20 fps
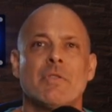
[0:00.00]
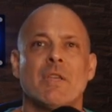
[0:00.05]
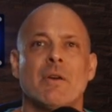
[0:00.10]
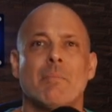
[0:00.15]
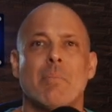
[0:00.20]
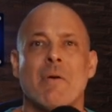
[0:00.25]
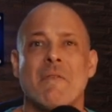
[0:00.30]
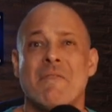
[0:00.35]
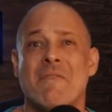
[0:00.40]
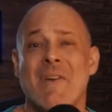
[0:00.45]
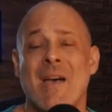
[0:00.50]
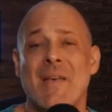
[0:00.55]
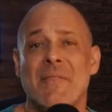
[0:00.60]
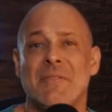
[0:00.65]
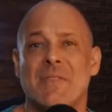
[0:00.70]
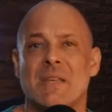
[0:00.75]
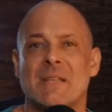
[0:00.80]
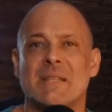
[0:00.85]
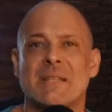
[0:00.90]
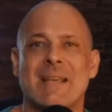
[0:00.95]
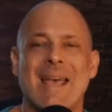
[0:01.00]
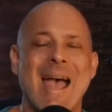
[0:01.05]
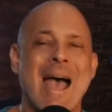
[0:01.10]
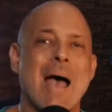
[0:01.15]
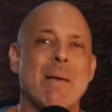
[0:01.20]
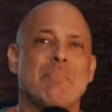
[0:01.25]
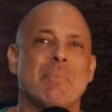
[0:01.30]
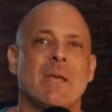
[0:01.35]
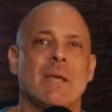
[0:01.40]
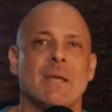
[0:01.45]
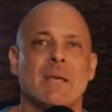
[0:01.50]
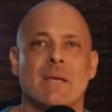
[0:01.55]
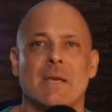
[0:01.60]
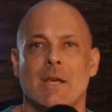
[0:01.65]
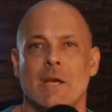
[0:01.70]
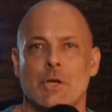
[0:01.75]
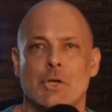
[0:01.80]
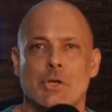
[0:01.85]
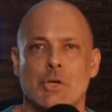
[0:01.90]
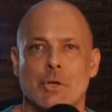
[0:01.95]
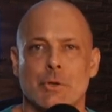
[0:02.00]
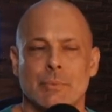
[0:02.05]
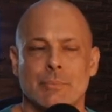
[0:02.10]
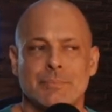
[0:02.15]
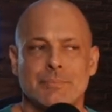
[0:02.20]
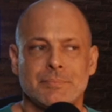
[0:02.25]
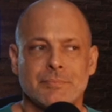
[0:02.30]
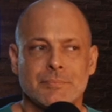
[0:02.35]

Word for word: to prevent this capping issue.